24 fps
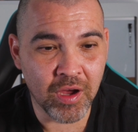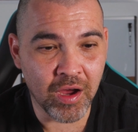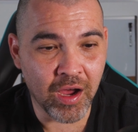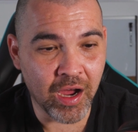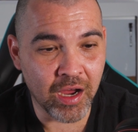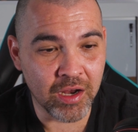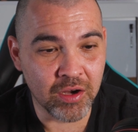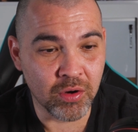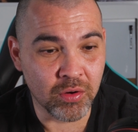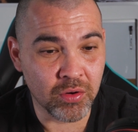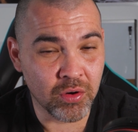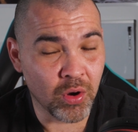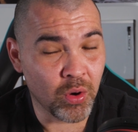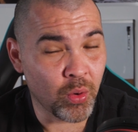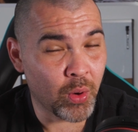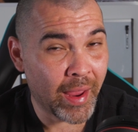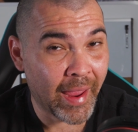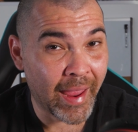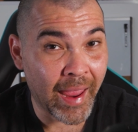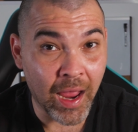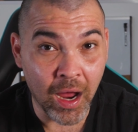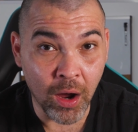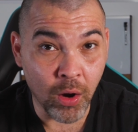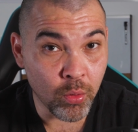I don't know
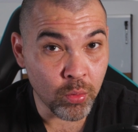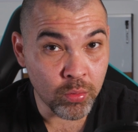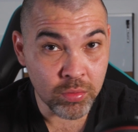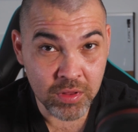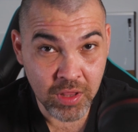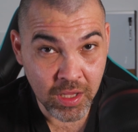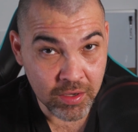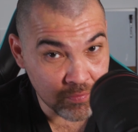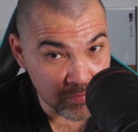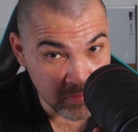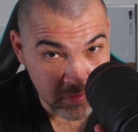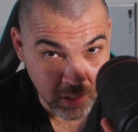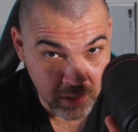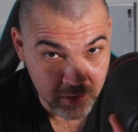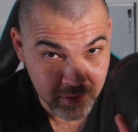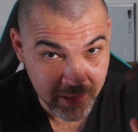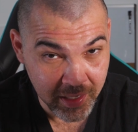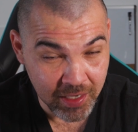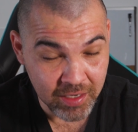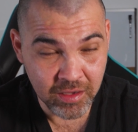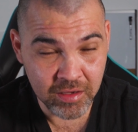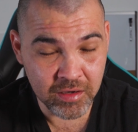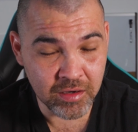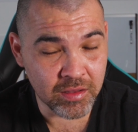how they've done
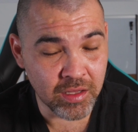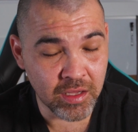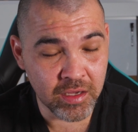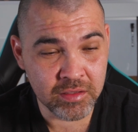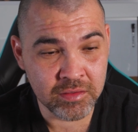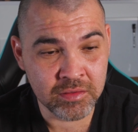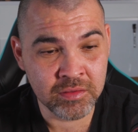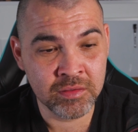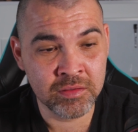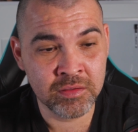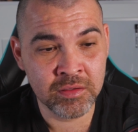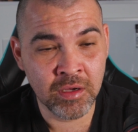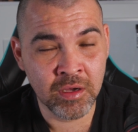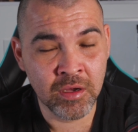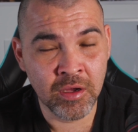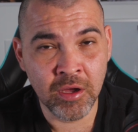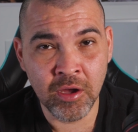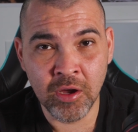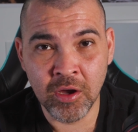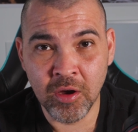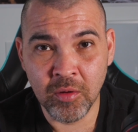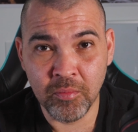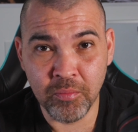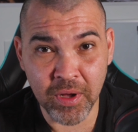that in a lens,
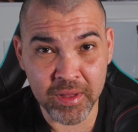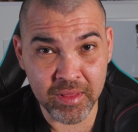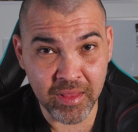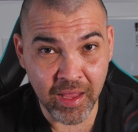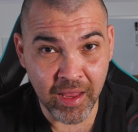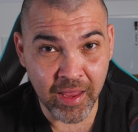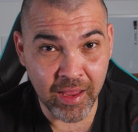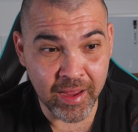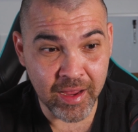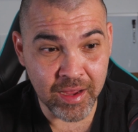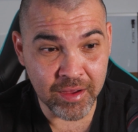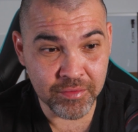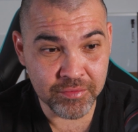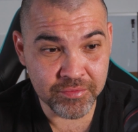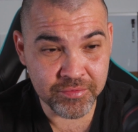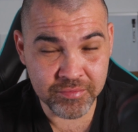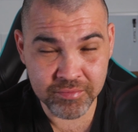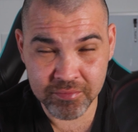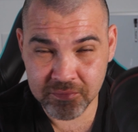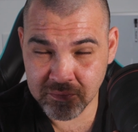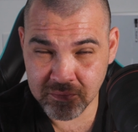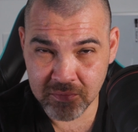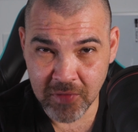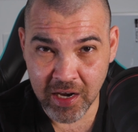but they have,
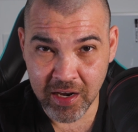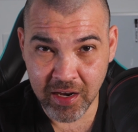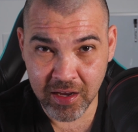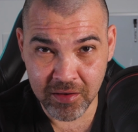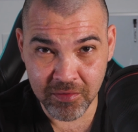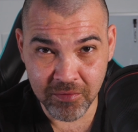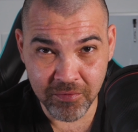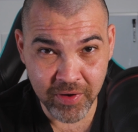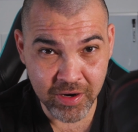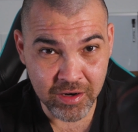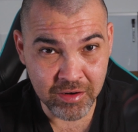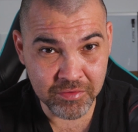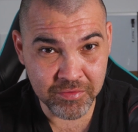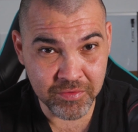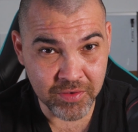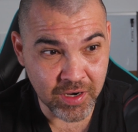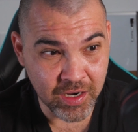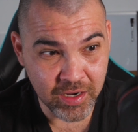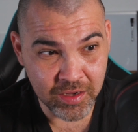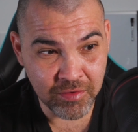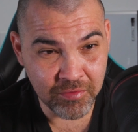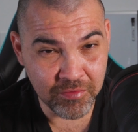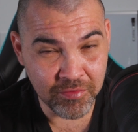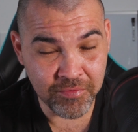and I can
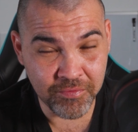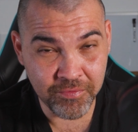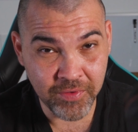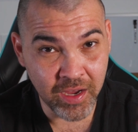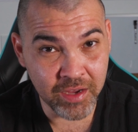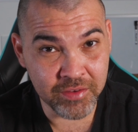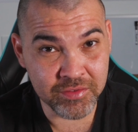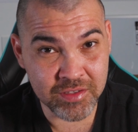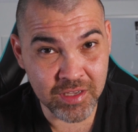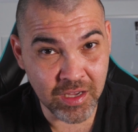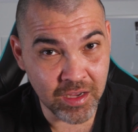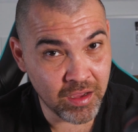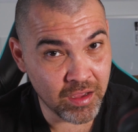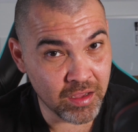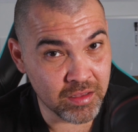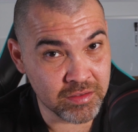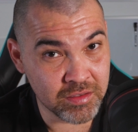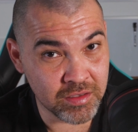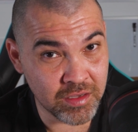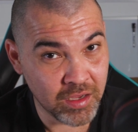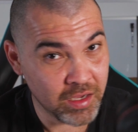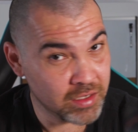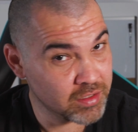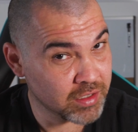verify five
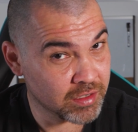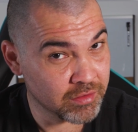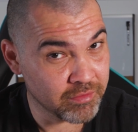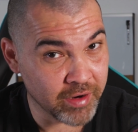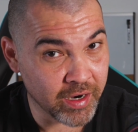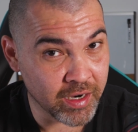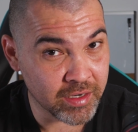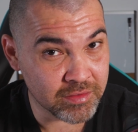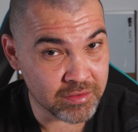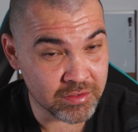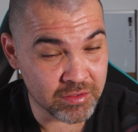seconds is correct.